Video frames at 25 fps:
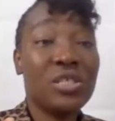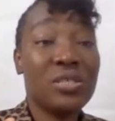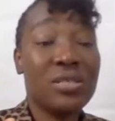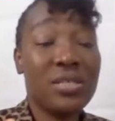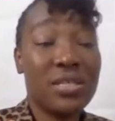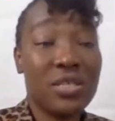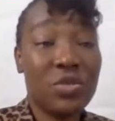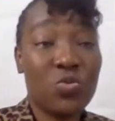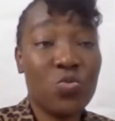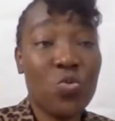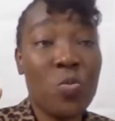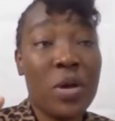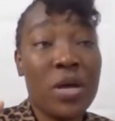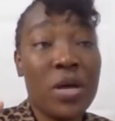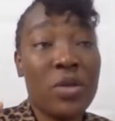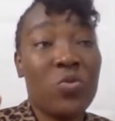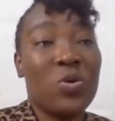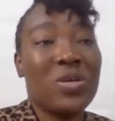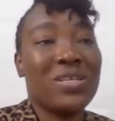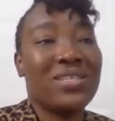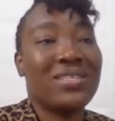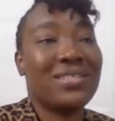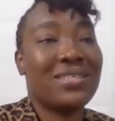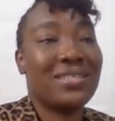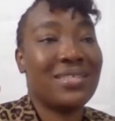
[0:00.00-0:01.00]
This woman
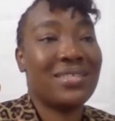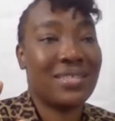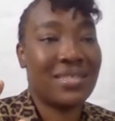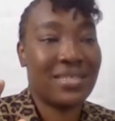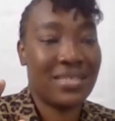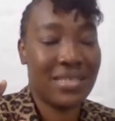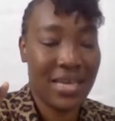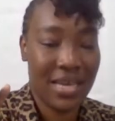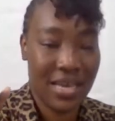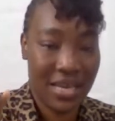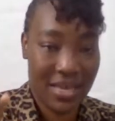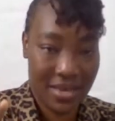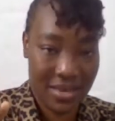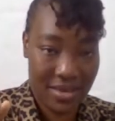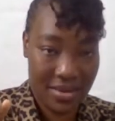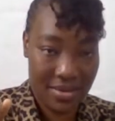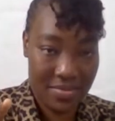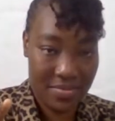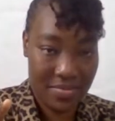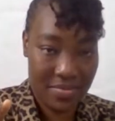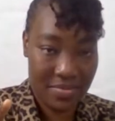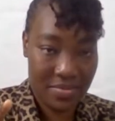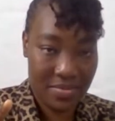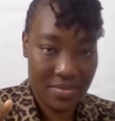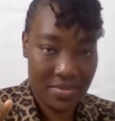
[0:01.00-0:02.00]
was sick,
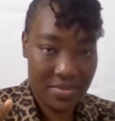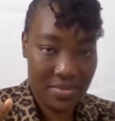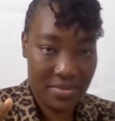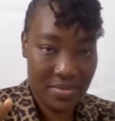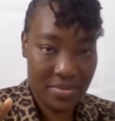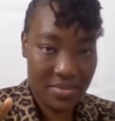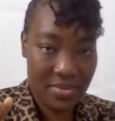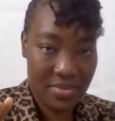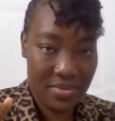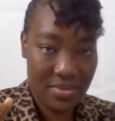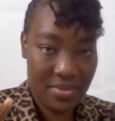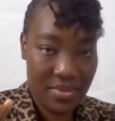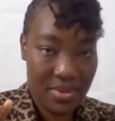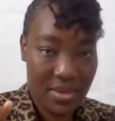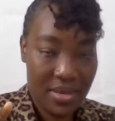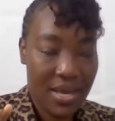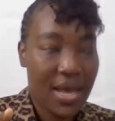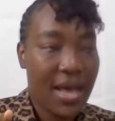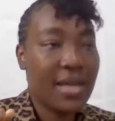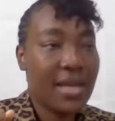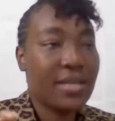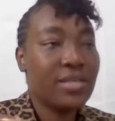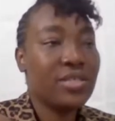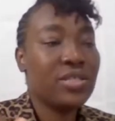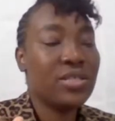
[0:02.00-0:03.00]

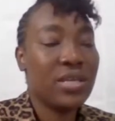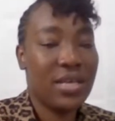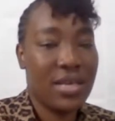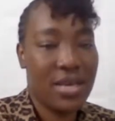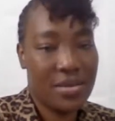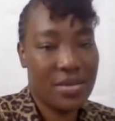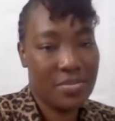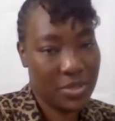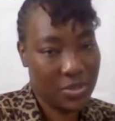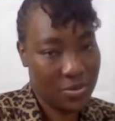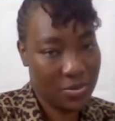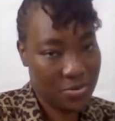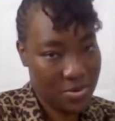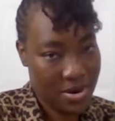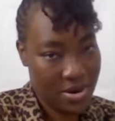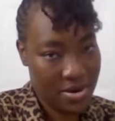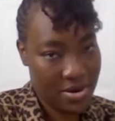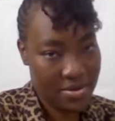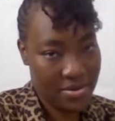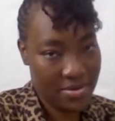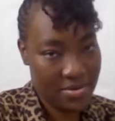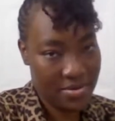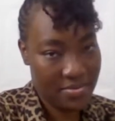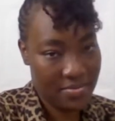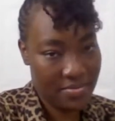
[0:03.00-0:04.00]
and she came to work.